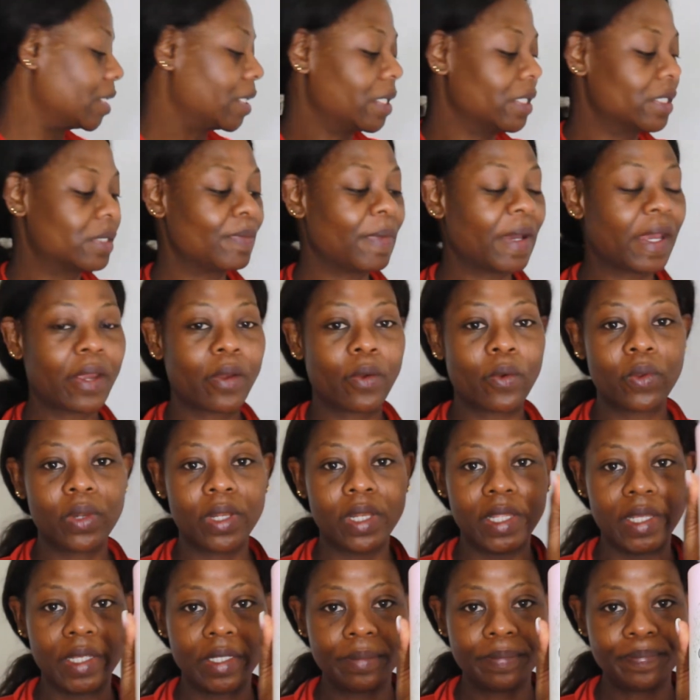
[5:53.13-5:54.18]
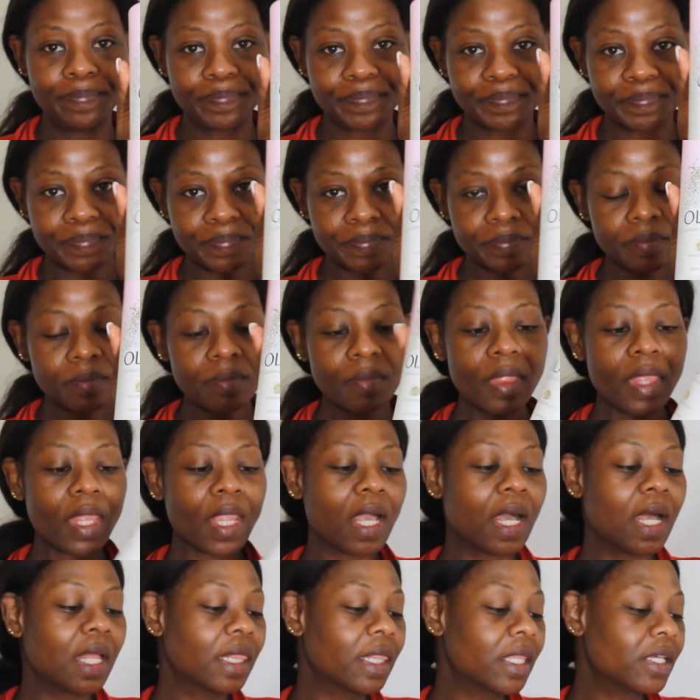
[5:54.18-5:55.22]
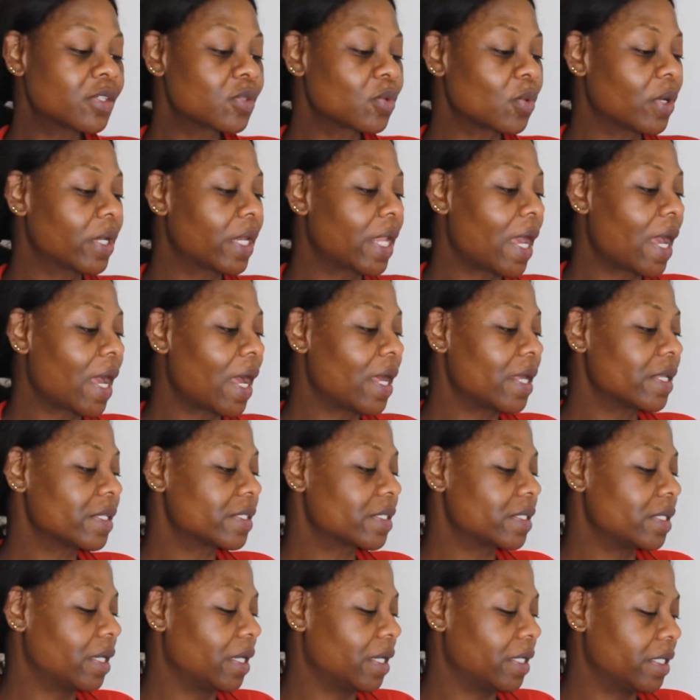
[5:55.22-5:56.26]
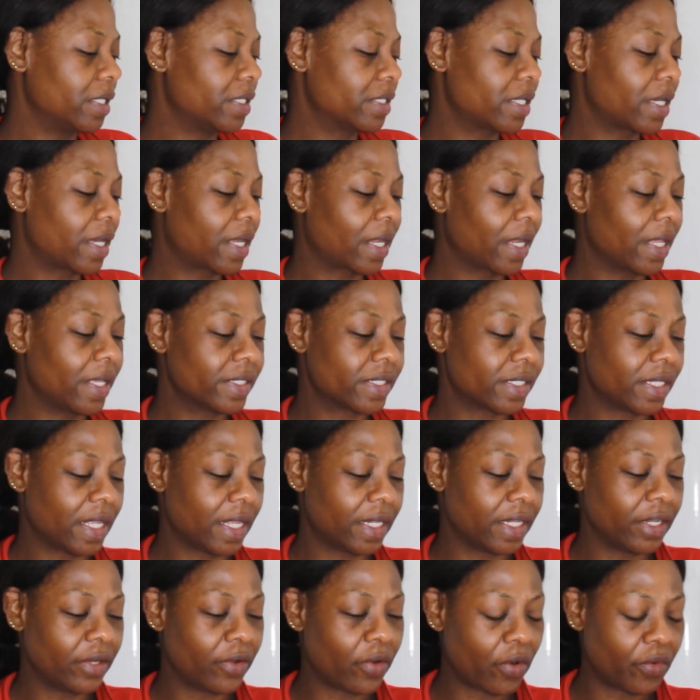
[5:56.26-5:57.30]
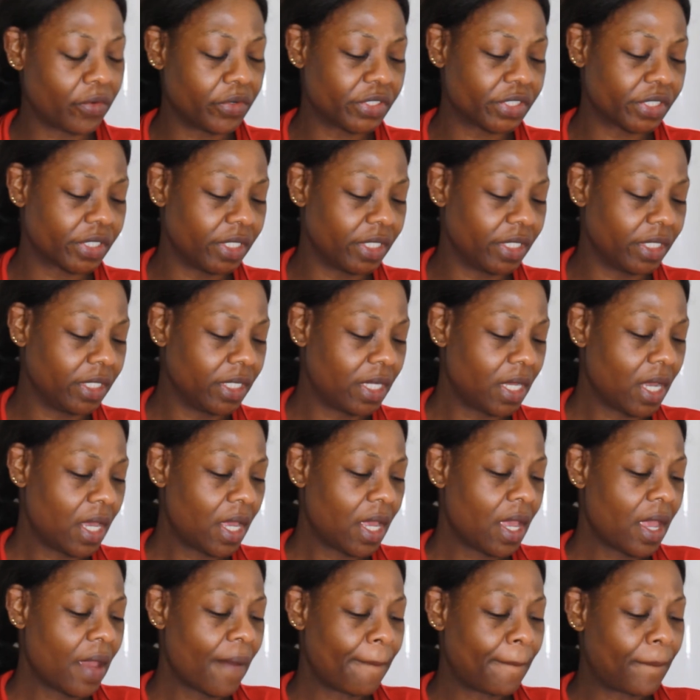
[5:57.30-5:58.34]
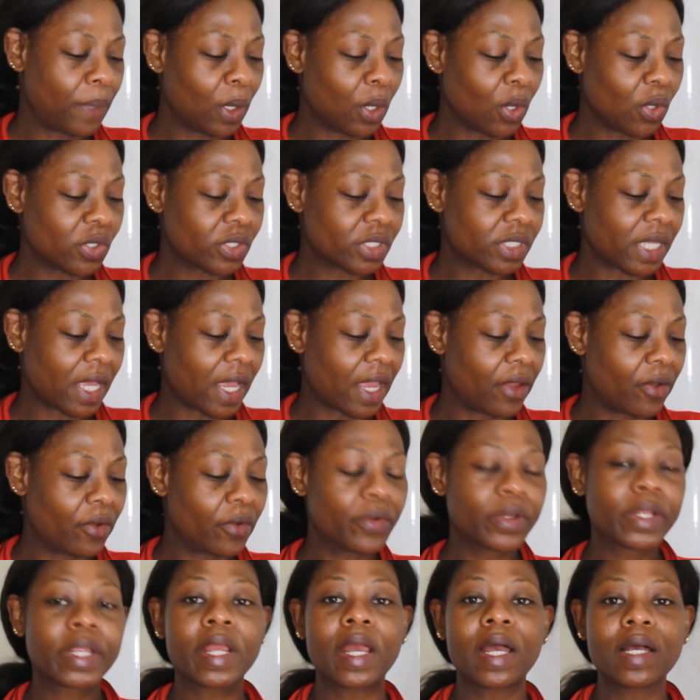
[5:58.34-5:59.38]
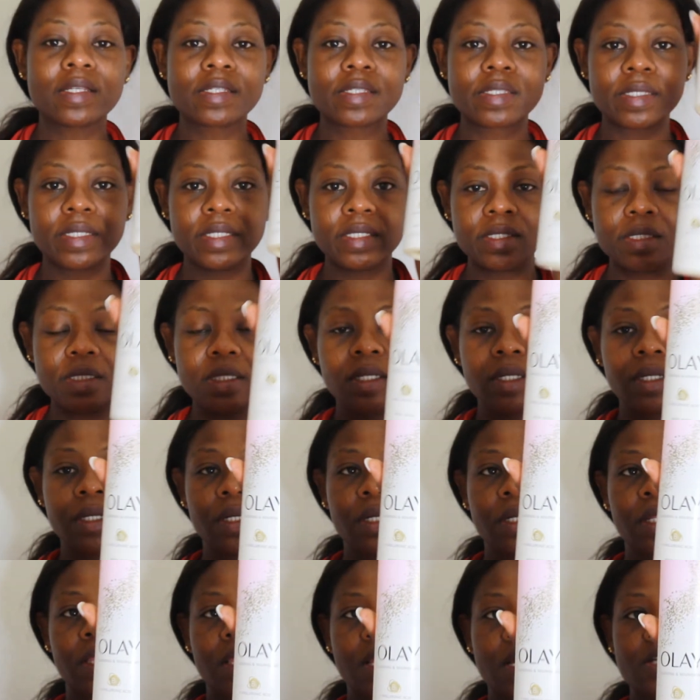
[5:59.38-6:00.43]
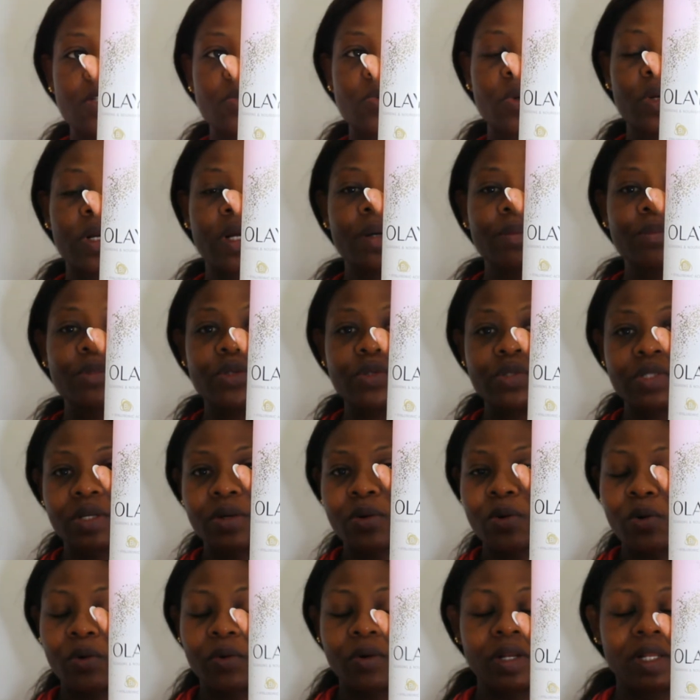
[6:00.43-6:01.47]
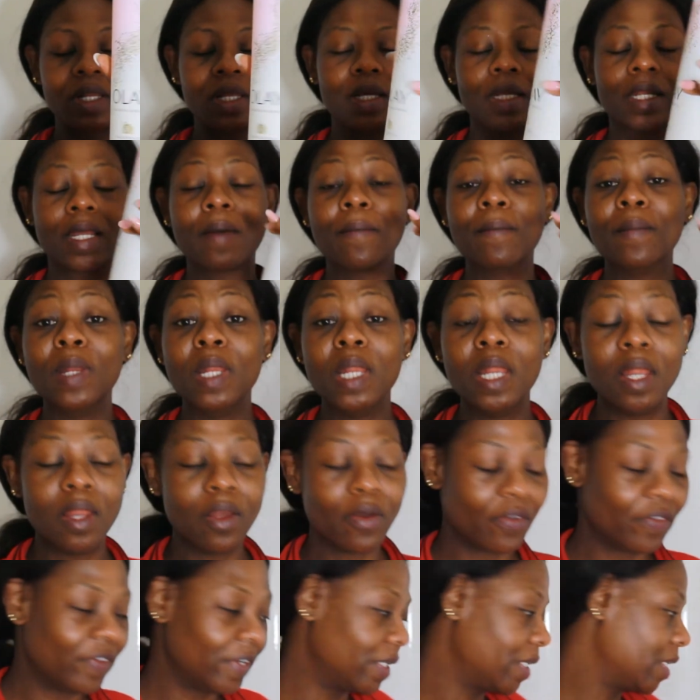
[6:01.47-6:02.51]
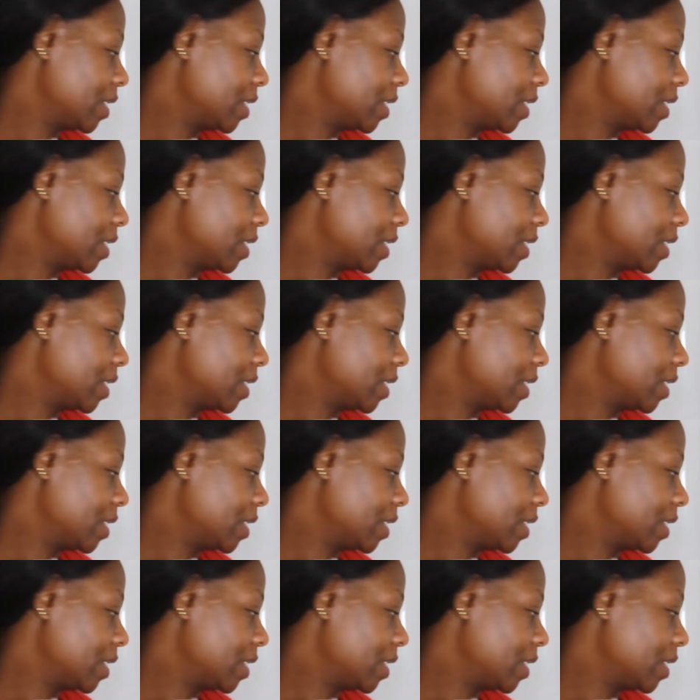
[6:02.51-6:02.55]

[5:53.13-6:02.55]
is by Olay. And this one has the is the cleansing and the nourishing plus iuric acid. That's what I'm using currently and I'm loving